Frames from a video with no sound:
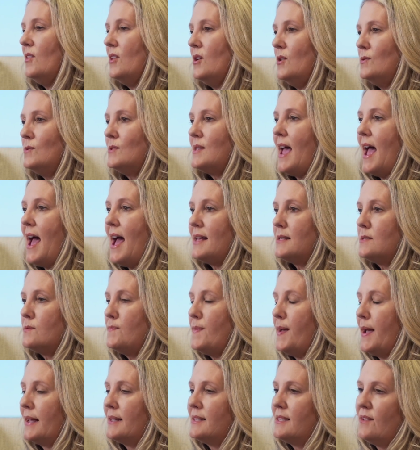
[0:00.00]
those
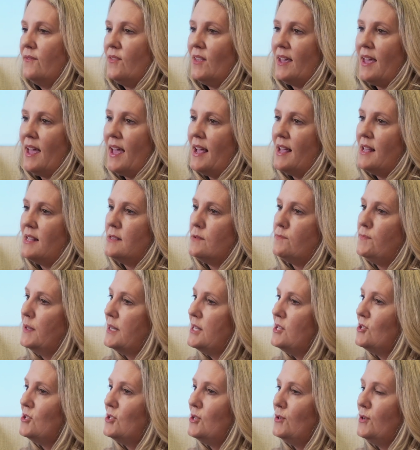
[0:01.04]
aspects of the case,
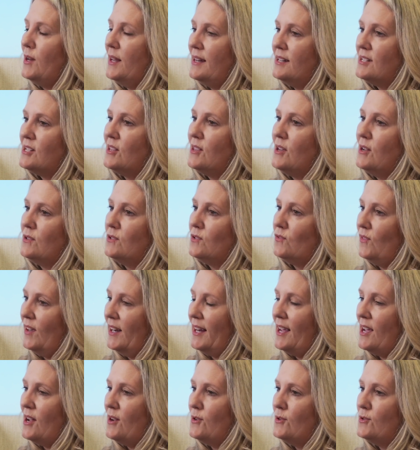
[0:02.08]
please tune into those
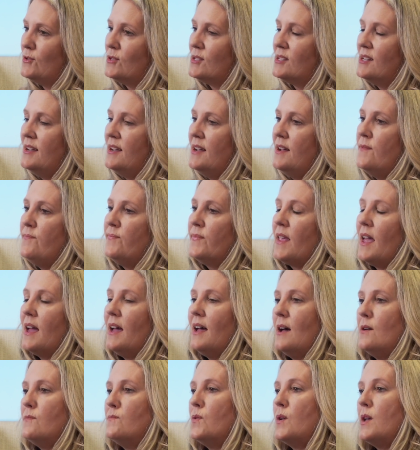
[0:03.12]
videos.
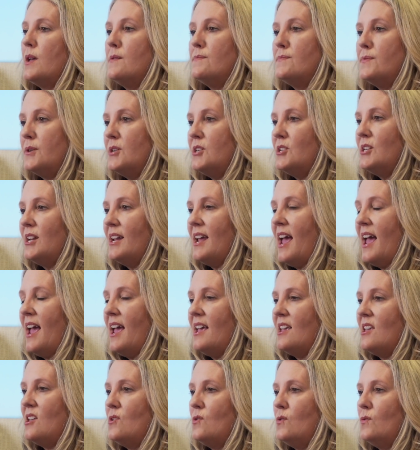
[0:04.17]
We
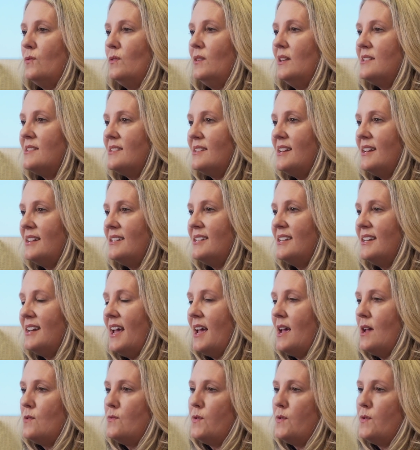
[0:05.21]
appreciate you listening today.